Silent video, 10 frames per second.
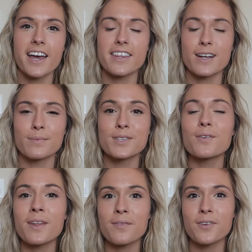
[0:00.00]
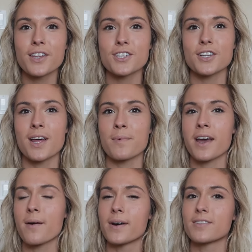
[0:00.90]
and that I'm so thankful that she let me
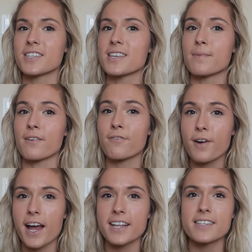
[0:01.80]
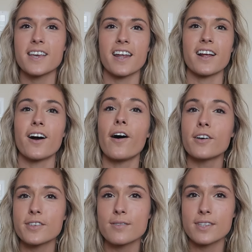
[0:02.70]
come out to see my friends, and I
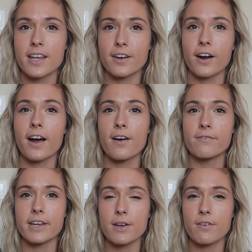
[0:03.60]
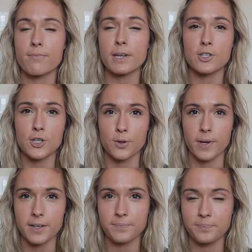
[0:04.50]
also sent her a video of me
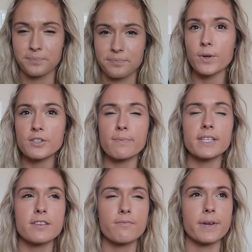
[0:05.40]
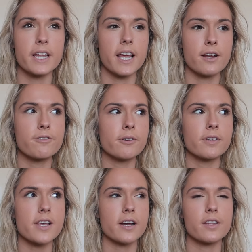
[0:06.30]
tubing, which must have been, I don't know
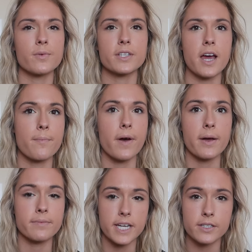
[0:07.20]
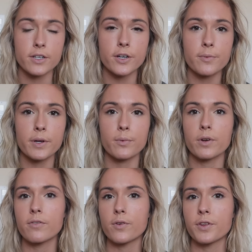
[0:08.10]
exactly what time I texted her, but it
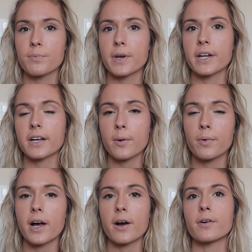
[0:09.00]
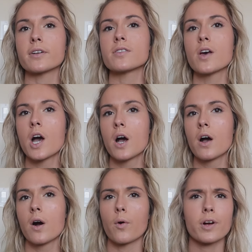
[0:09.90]
would have only been a couple hours
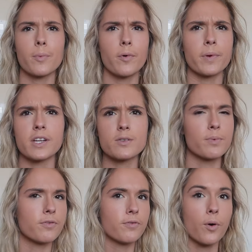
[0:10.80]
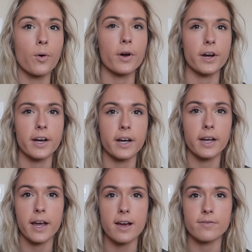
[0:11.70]
or a couple minutes before
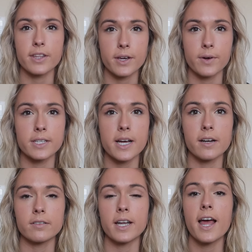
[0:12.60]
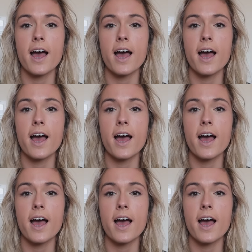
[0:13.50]
everything went down.